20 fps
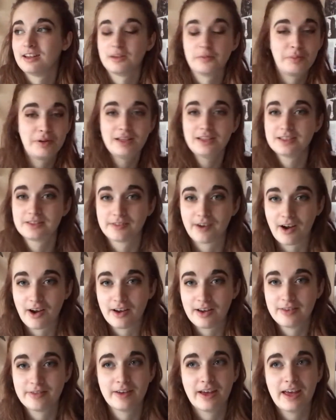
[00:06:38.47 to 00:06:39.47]
the police
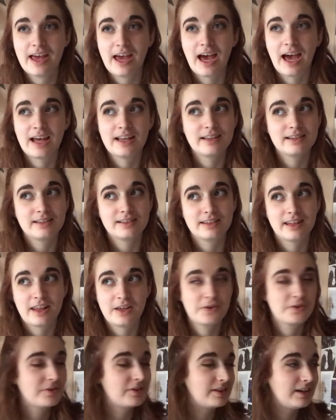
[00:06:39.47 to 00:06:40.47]
arrive and they
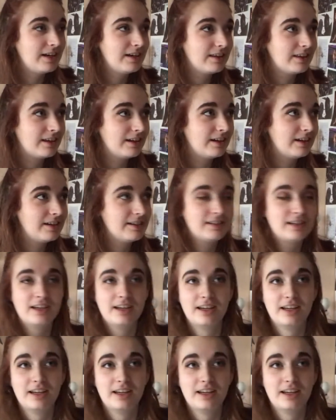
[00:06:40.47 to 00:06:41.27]
all think that